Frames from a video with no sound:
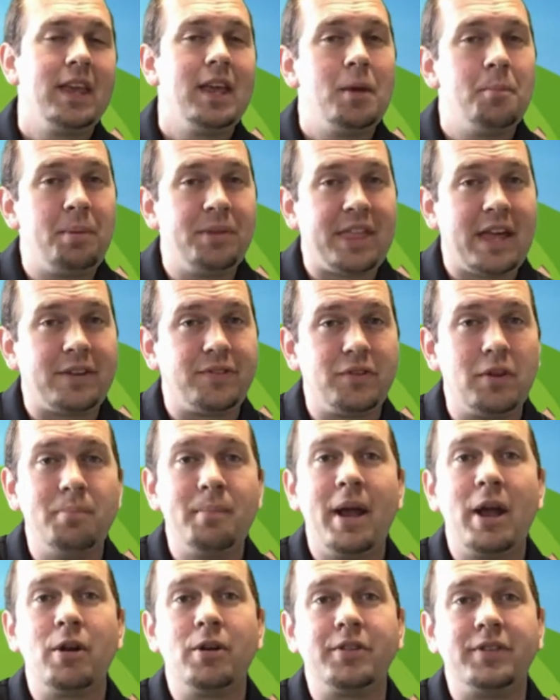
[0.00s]
But that
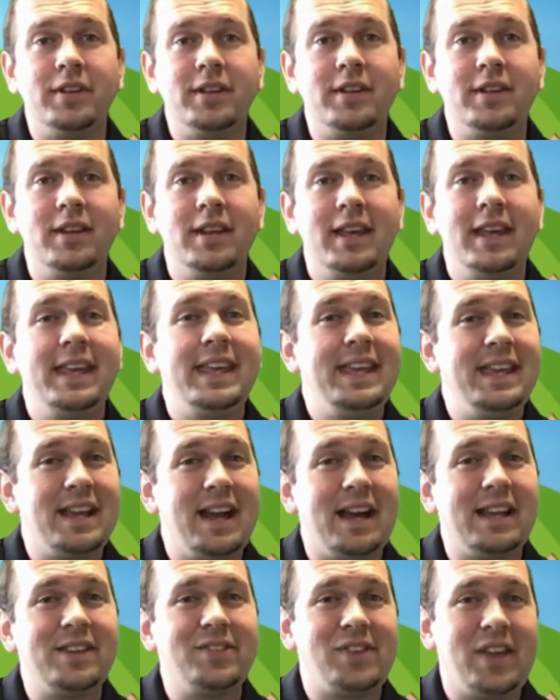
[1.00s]
Samaritan, he
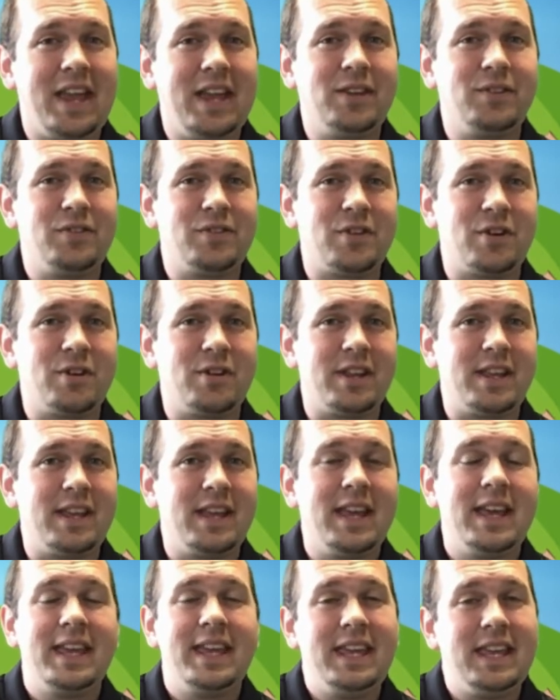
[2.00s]
got his hands dirty.
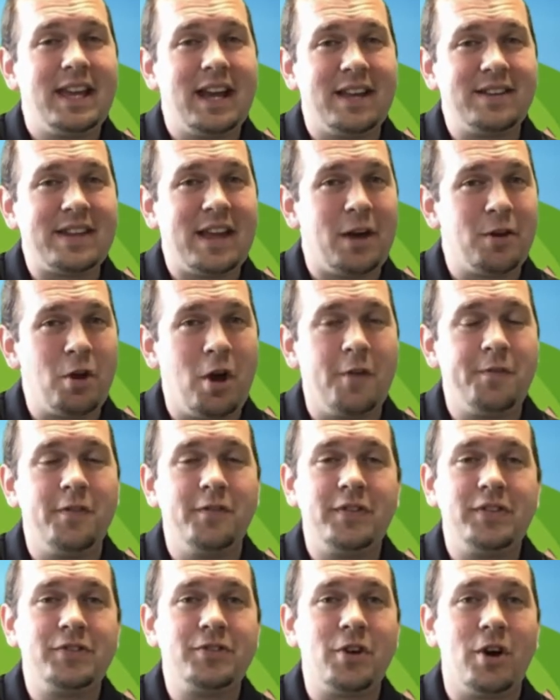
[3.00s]
He got down off of
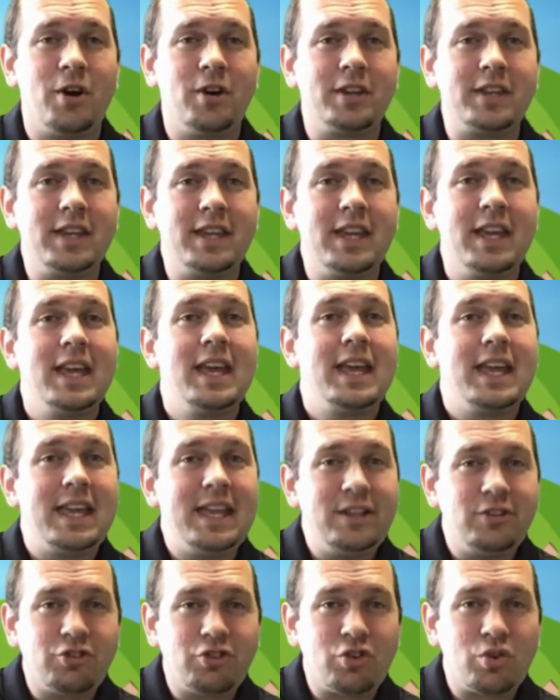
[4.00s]
his donkey.
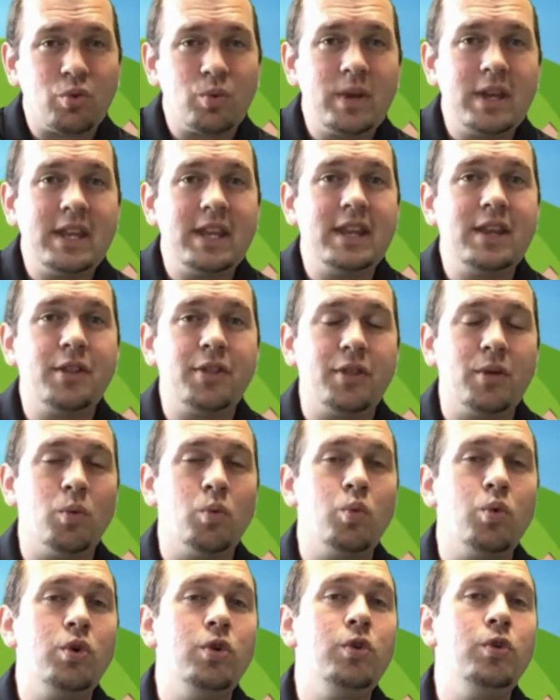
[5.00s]
He treated the
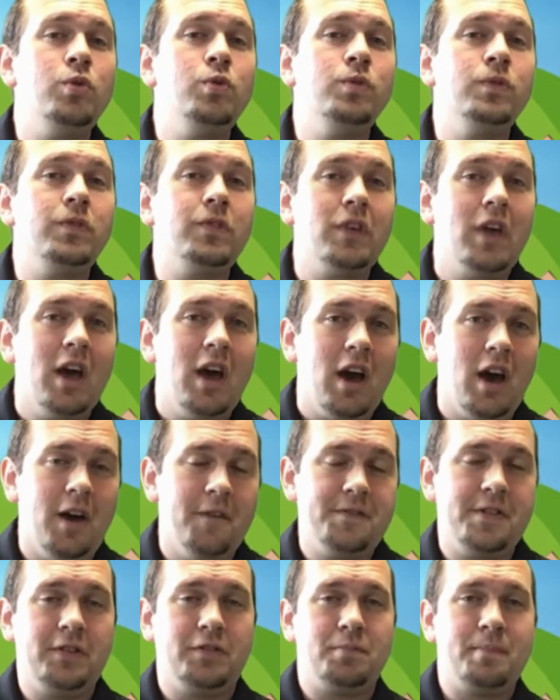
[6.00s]
wounds
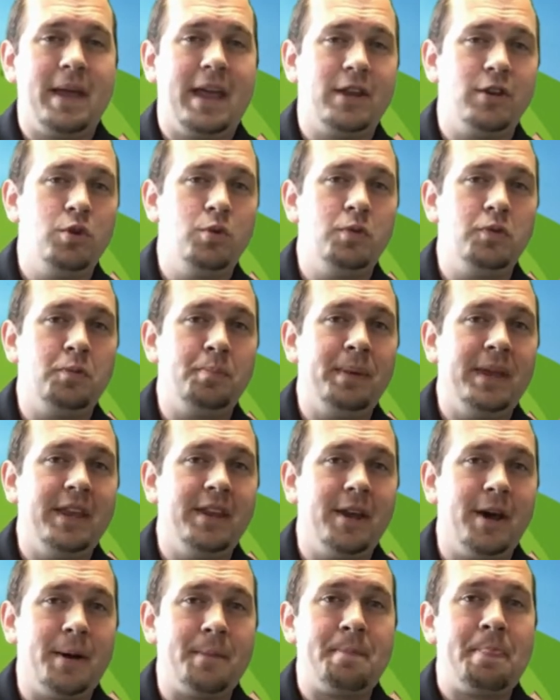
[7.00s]
of this man who was beat
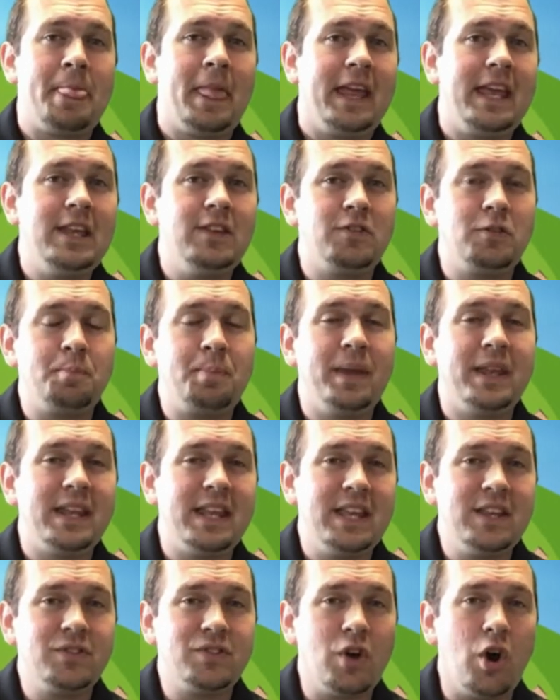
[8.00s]
up. He spent
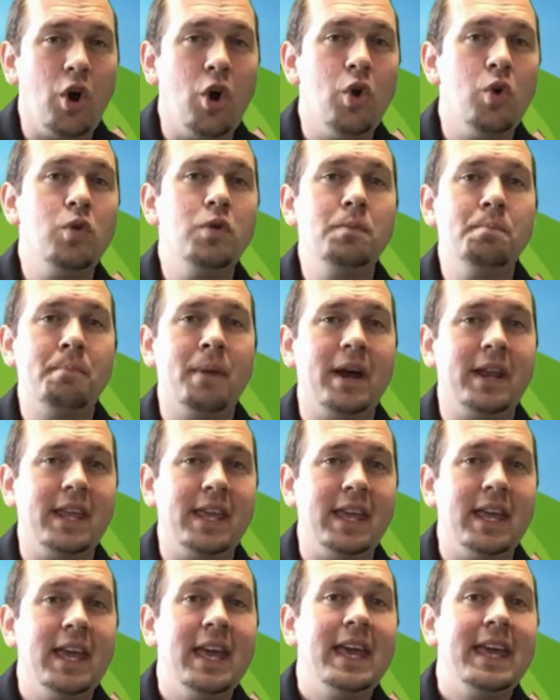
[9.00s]
his own
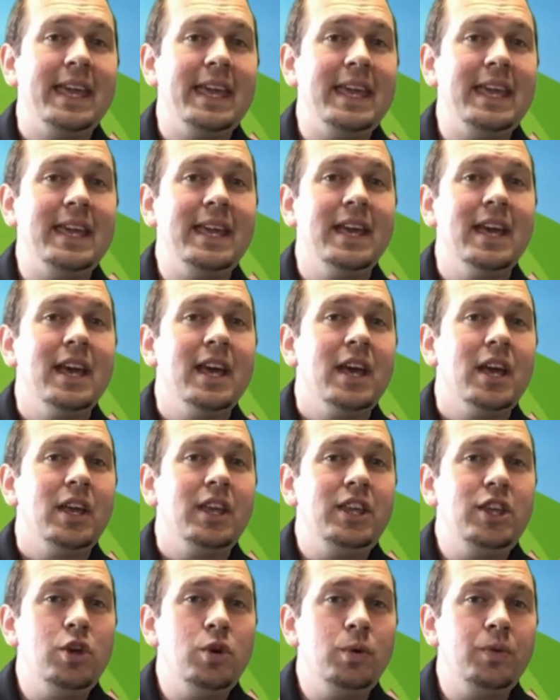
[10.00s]
money. He
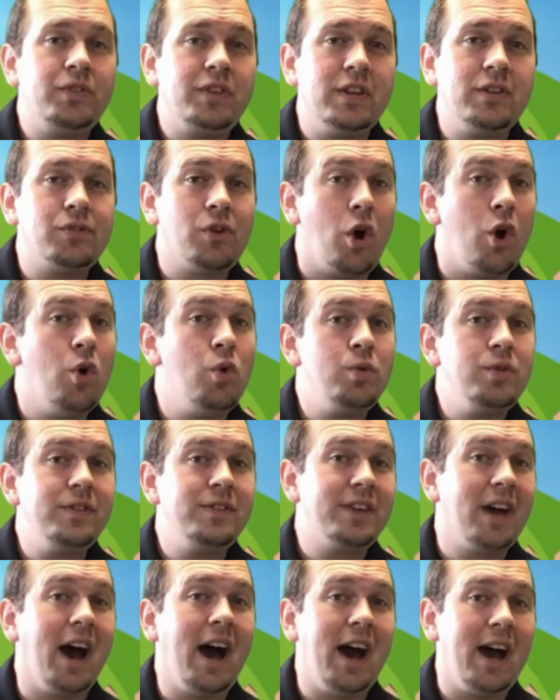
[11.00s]
used his own
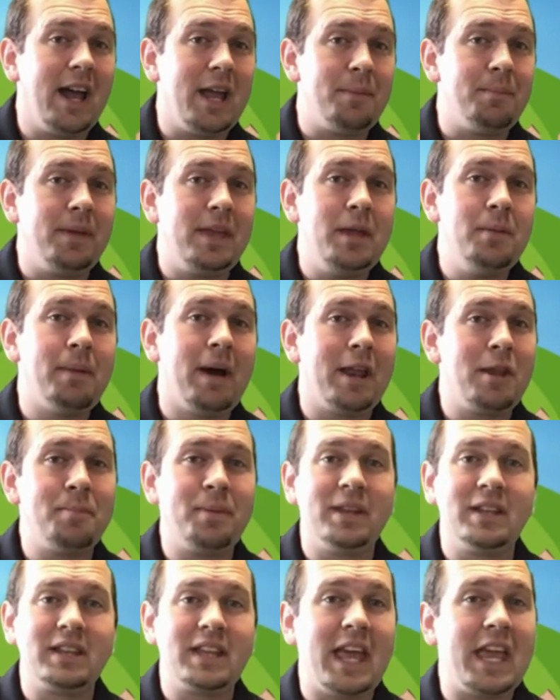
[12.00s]
time. He might have
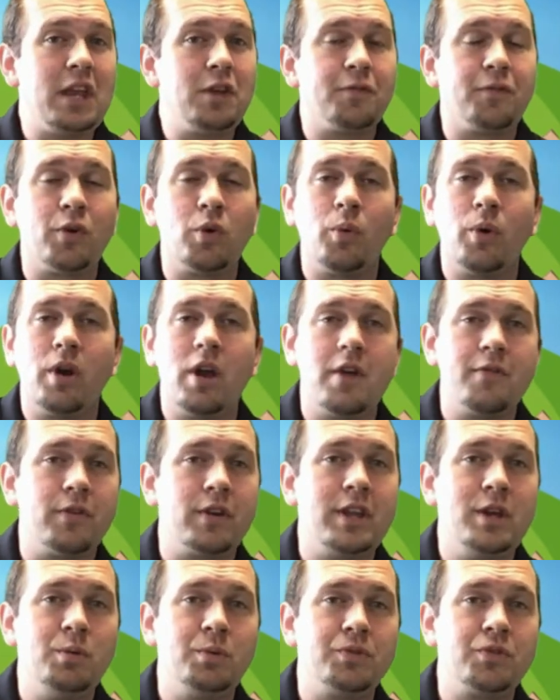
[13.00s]
been late for wherever
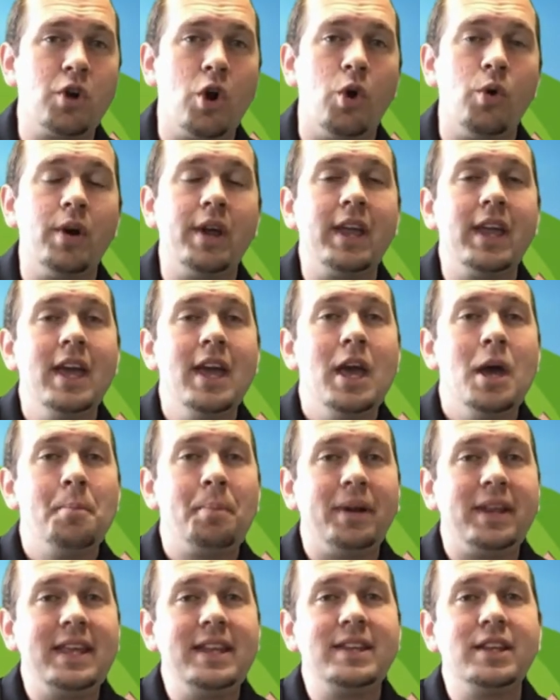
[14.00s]
he was going,
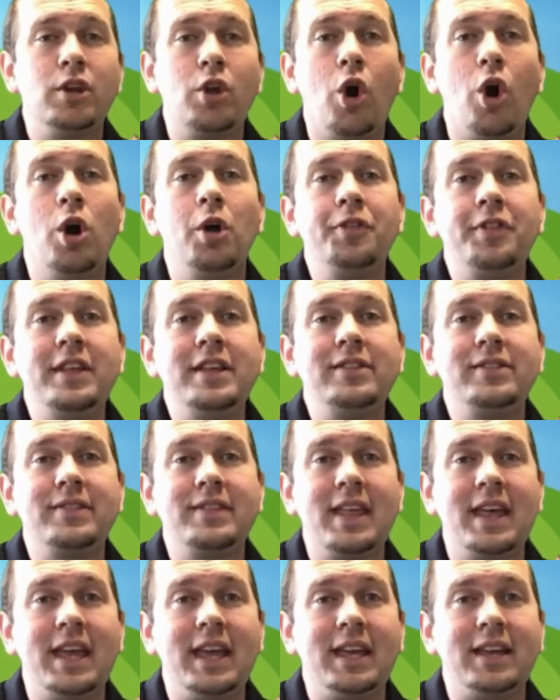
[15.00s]
but he did all these
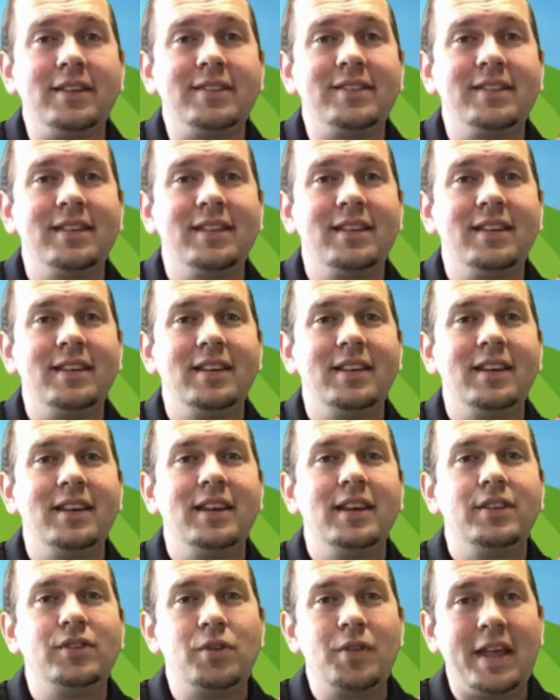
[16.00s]
things
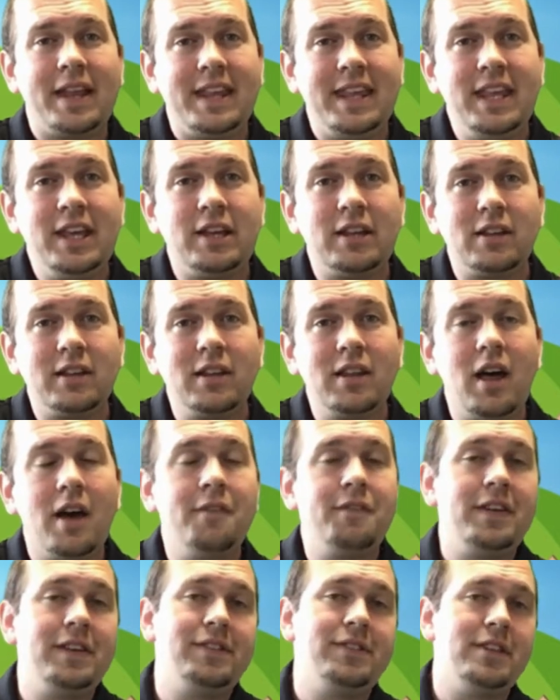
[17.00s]
so that he could
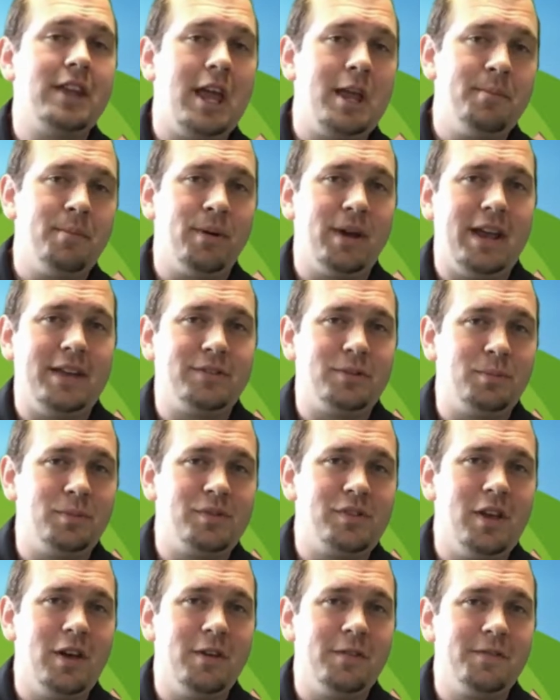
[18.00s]
love his neighbor as
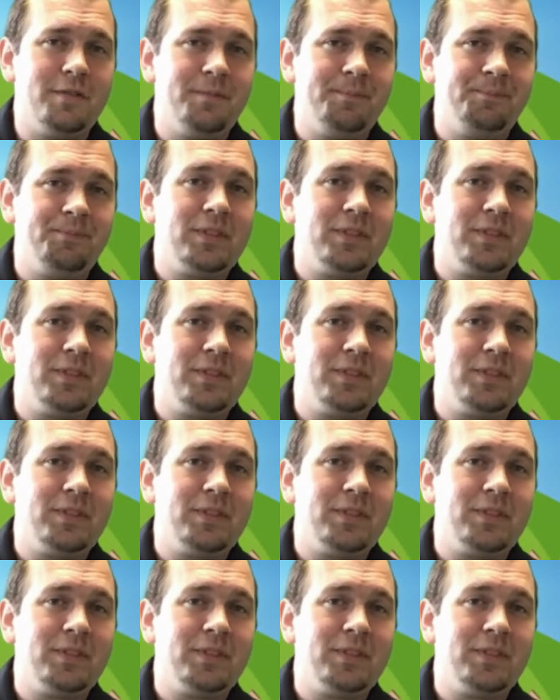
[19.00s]
himself.